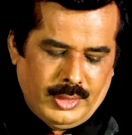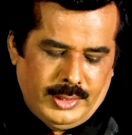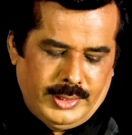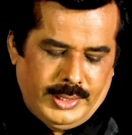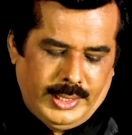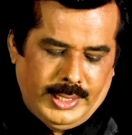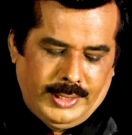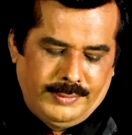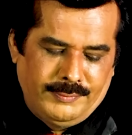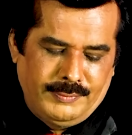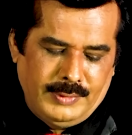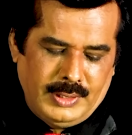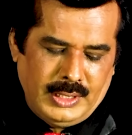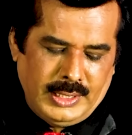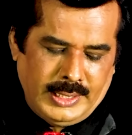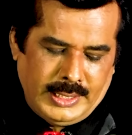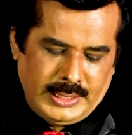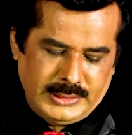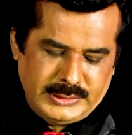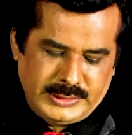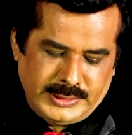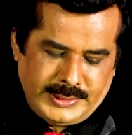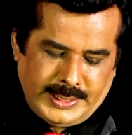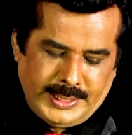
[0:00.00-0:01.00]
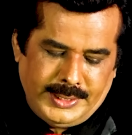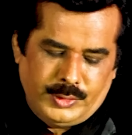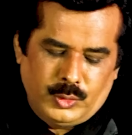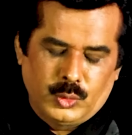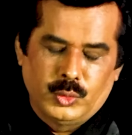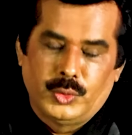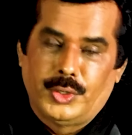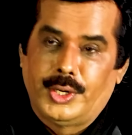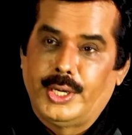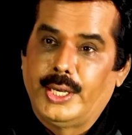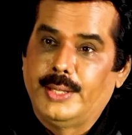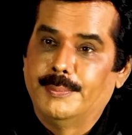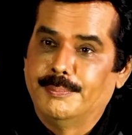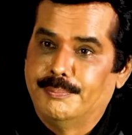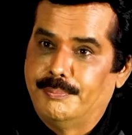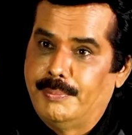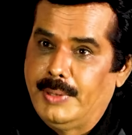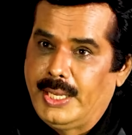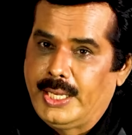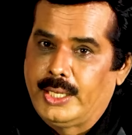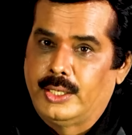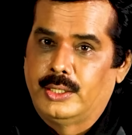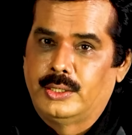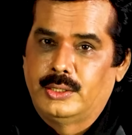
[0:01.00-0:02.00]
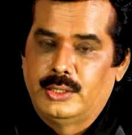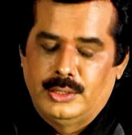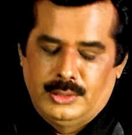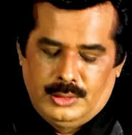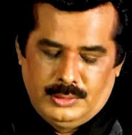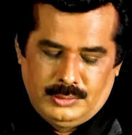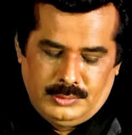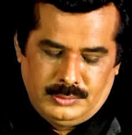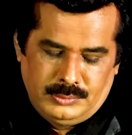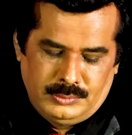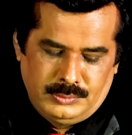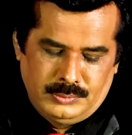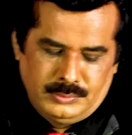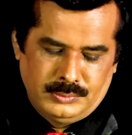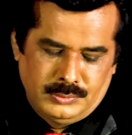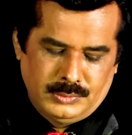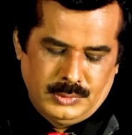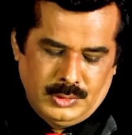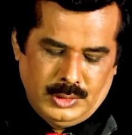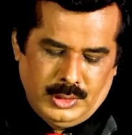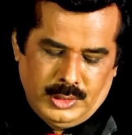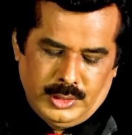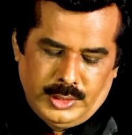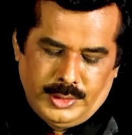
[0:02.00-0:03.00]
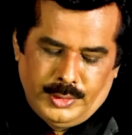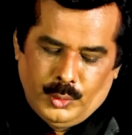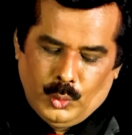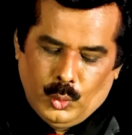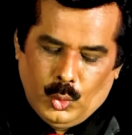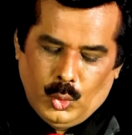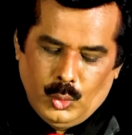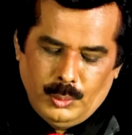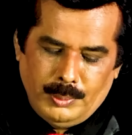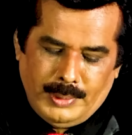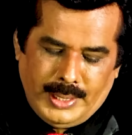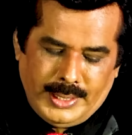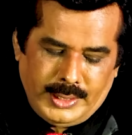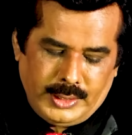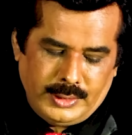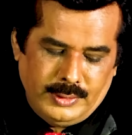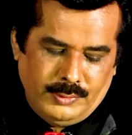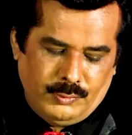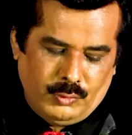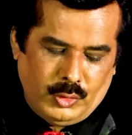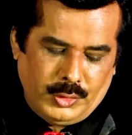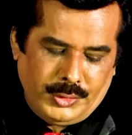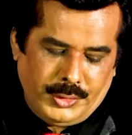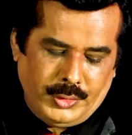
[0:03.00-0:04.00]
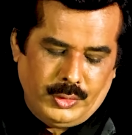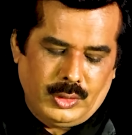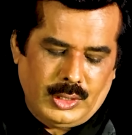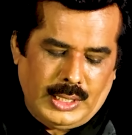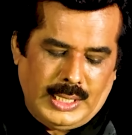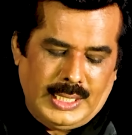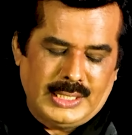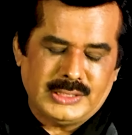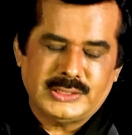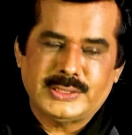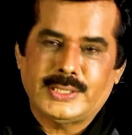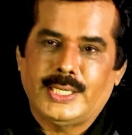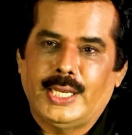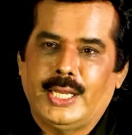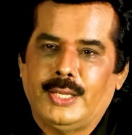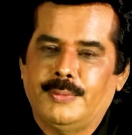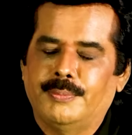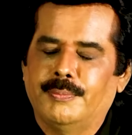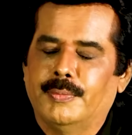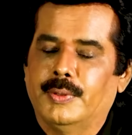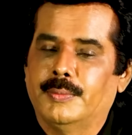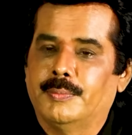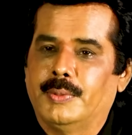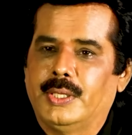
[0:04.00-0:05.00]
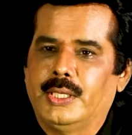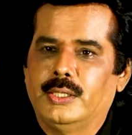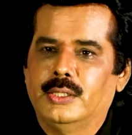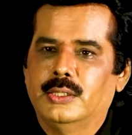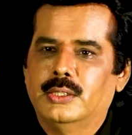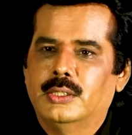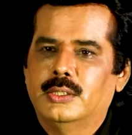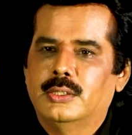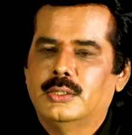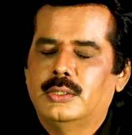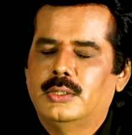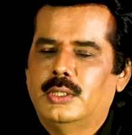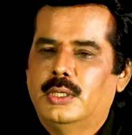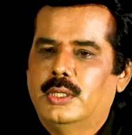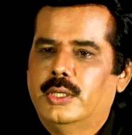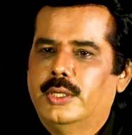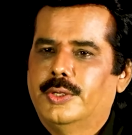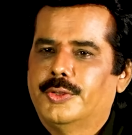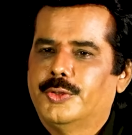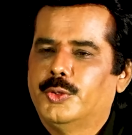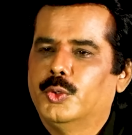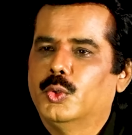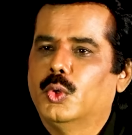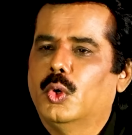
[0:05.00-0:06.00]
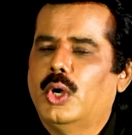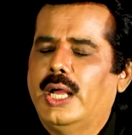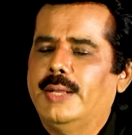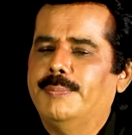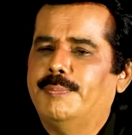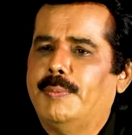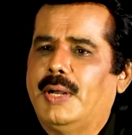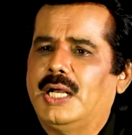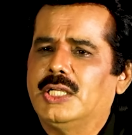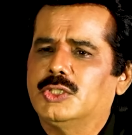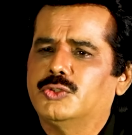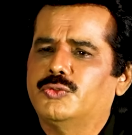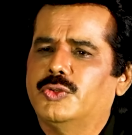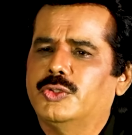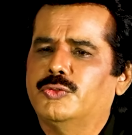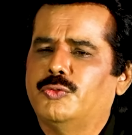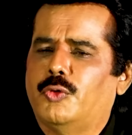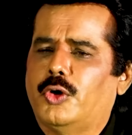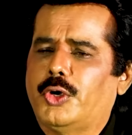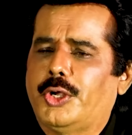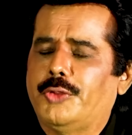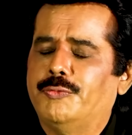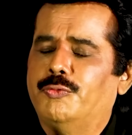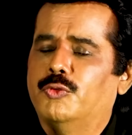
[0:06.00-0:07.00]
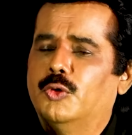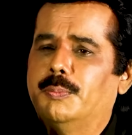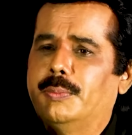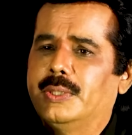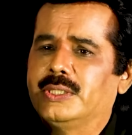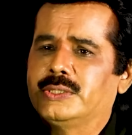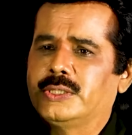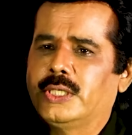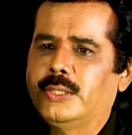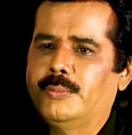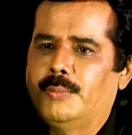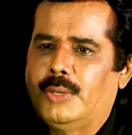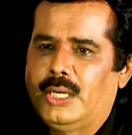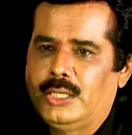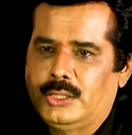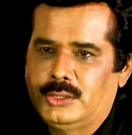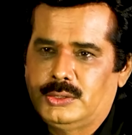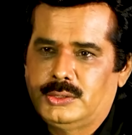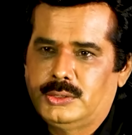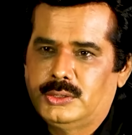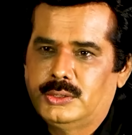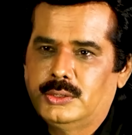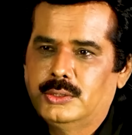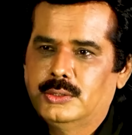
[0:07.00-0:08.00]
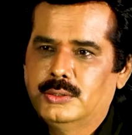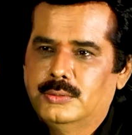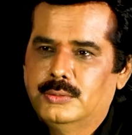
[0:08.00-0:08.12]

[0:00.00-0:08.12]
Never hesitate to dream big, no matter what your class rank may be. You know, I passed with 44% marks.